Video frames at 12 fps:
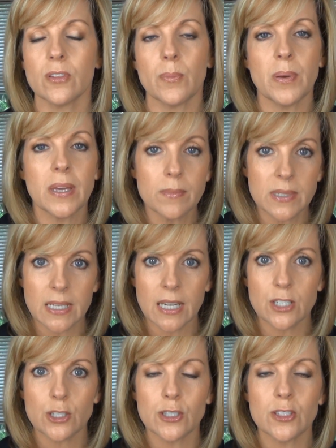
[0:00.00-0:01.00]
The
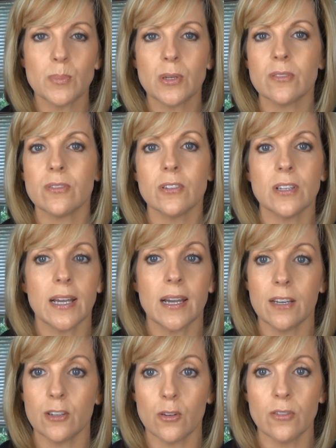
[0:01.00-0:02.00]
pigmentation is beautiful. I
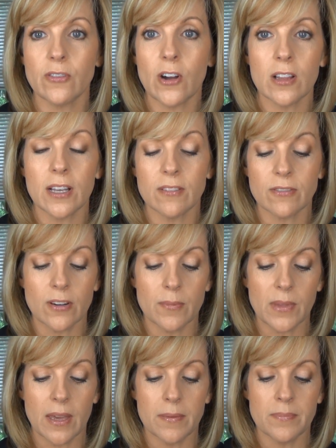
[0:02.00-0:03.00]
got no fallout
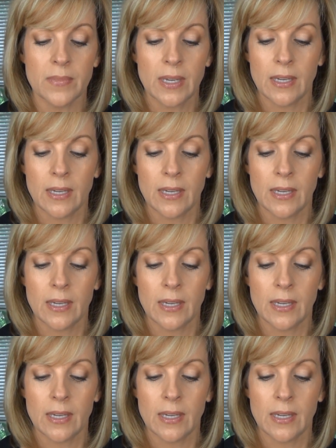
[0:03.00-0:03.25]
from them.